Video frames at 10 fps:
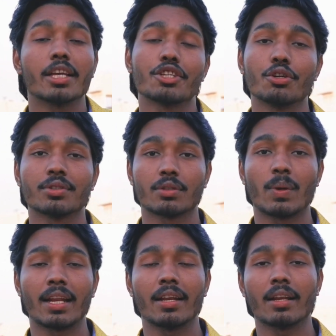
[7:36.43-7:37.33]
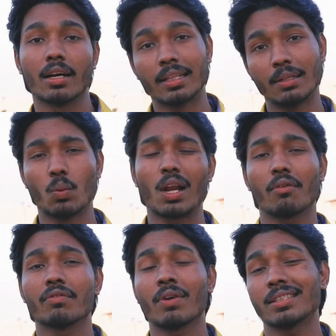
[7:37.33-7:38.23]
issues wherein
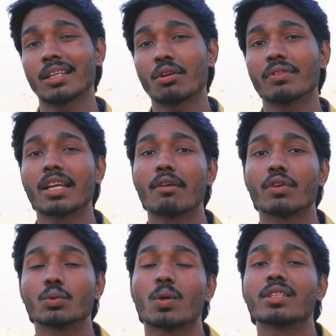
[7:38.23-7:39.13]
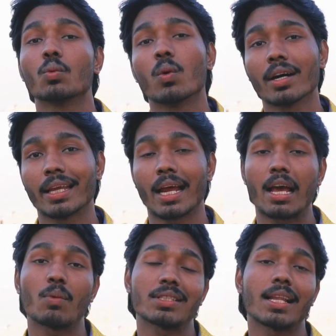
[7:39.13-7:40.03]
one side of the earphones wasn't working,
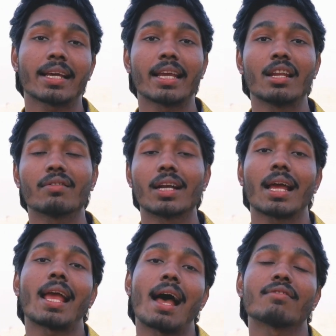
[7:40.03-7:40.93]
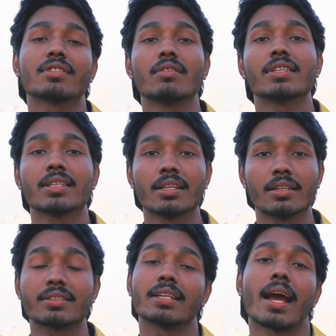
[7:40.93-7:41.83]
and I was lucky enough that I have service
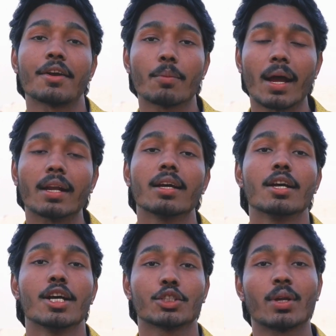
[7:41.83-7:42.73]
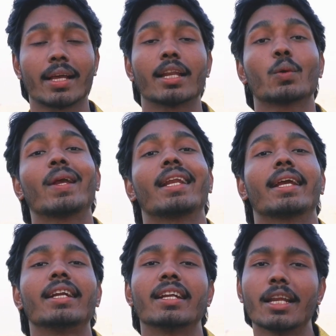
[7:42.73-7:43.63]
centers in Hyderabad so that I can
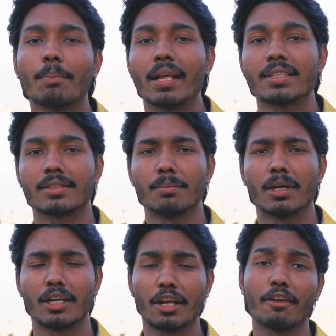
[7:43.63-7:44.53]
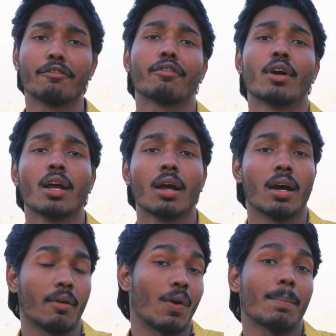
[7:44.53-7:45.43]
quickly get it replaced. But if
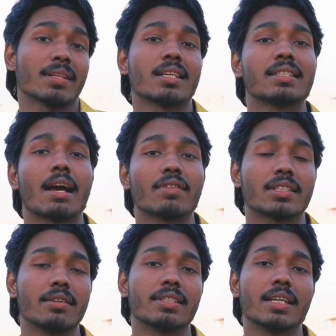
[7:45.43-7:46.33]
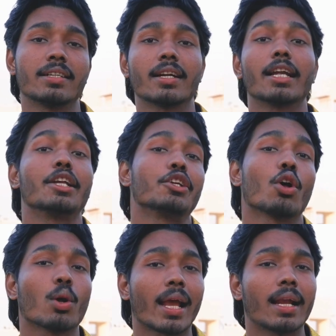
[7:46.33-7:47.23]
OnePlus doesn't have a service center in
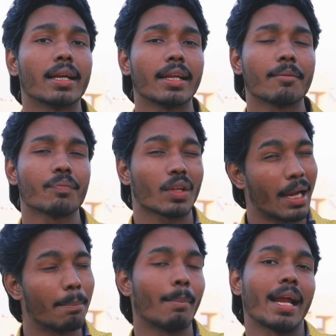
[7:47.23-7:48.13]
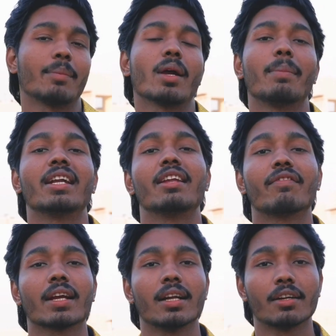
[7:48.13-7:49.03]
your locality, it might be a bit
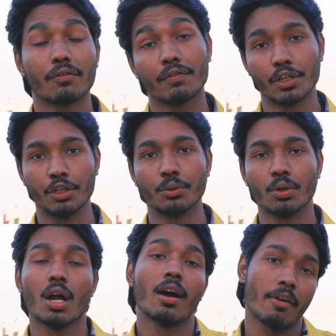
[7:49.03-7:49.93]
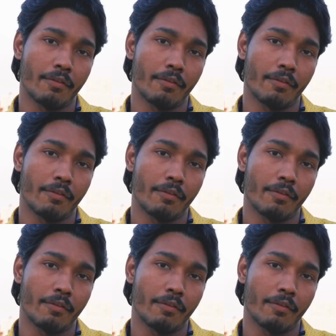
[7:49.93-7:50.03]
difficult for you